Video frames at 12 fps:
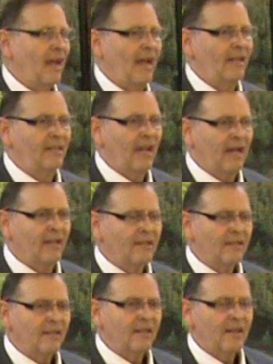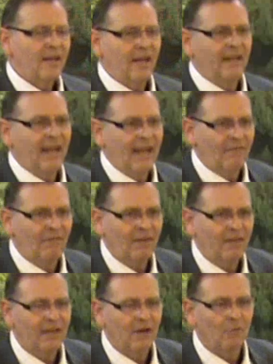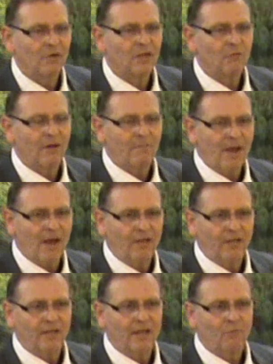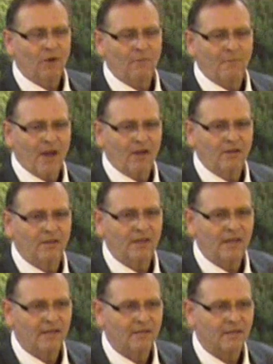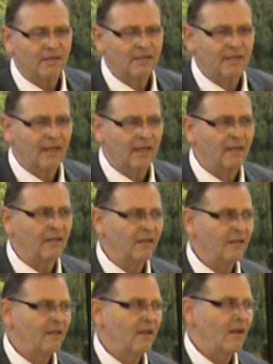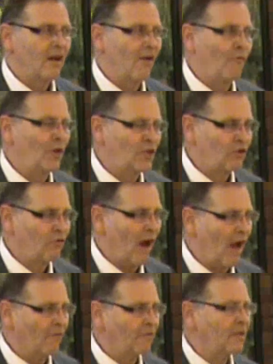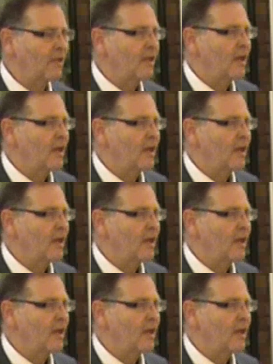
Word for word: And yet, in heaven, there was a rebellion, and rebellion is a sin of witchcraft.